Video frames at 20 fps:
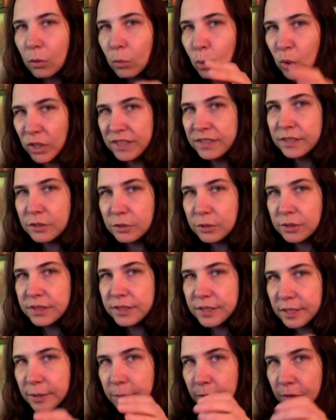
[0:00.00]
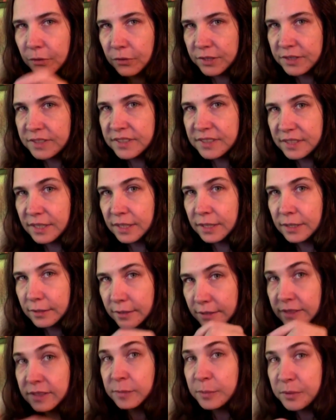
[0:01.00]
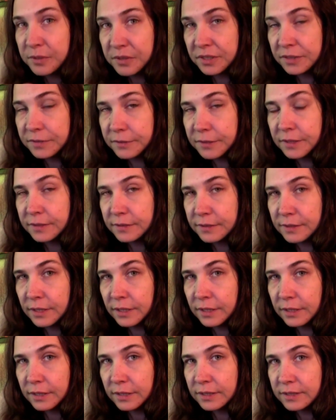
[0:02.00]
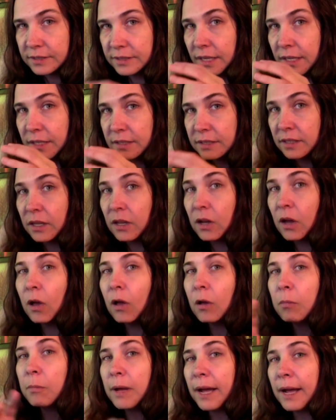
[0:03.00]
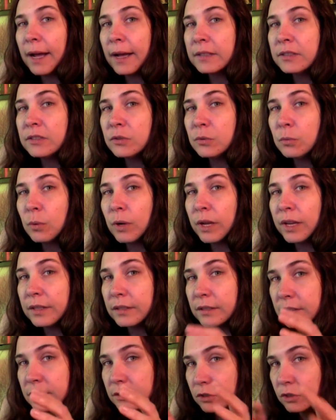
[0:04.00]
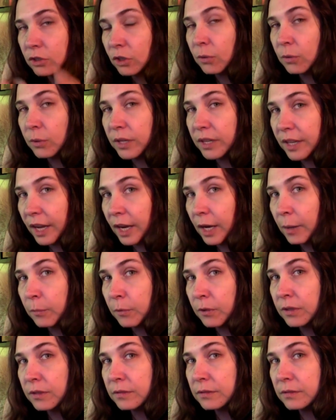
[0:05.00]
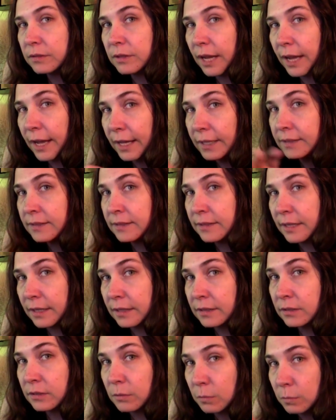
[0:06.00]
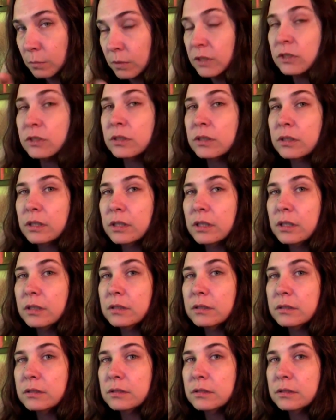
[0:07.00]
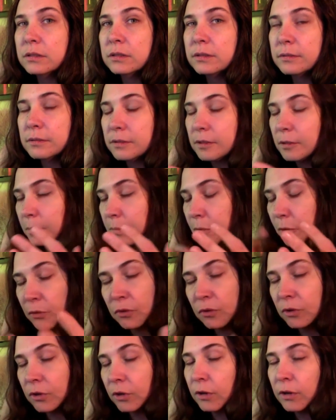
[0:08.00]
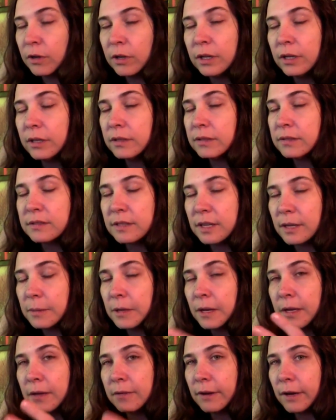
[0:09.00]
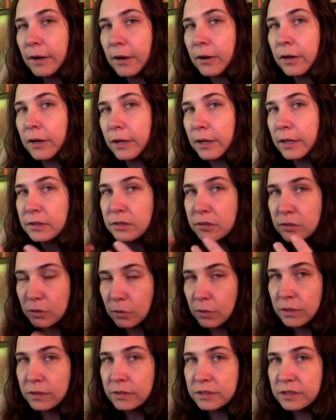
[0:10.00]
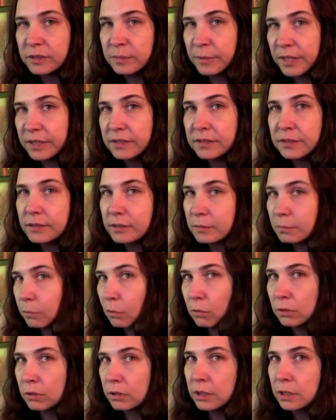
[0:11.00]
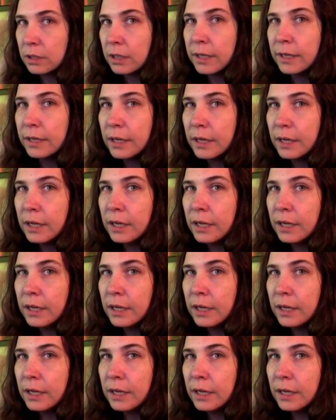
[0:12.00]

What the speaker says: What's interesting about this scene, this specific scene, is that it's a callback to when Joe and Cameron had sex originally. They're both occurring in the same kind of area, a storage space that's poorly lit.